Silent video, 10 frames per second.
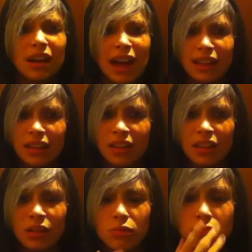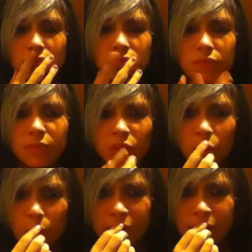Who
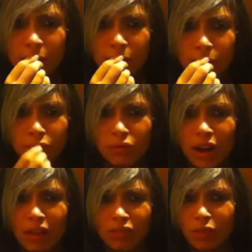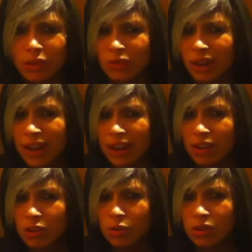was it? Was it
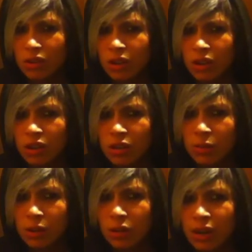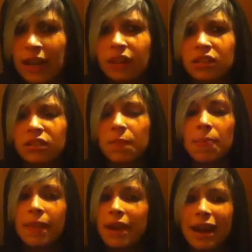Ryan who was talking about, or Alex?
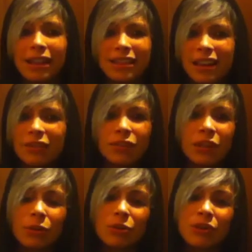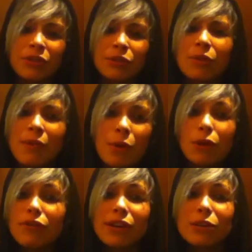I forgot which one of you.
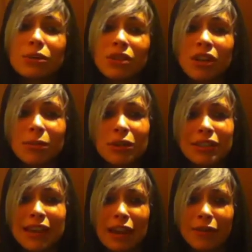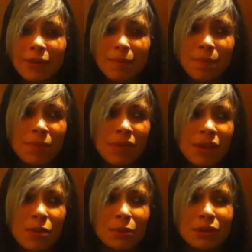One of you guys was talking about Skyrim,
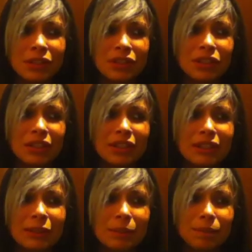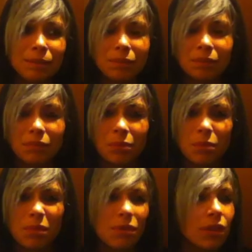which,
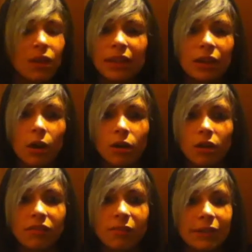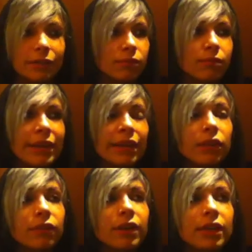like, all of my
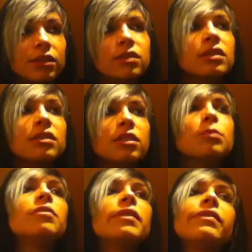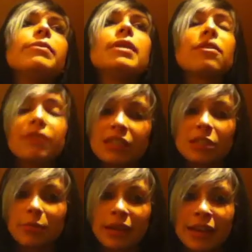male friends and some of my female
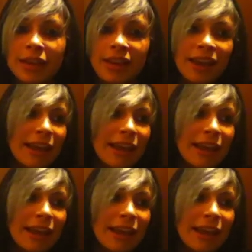friends play,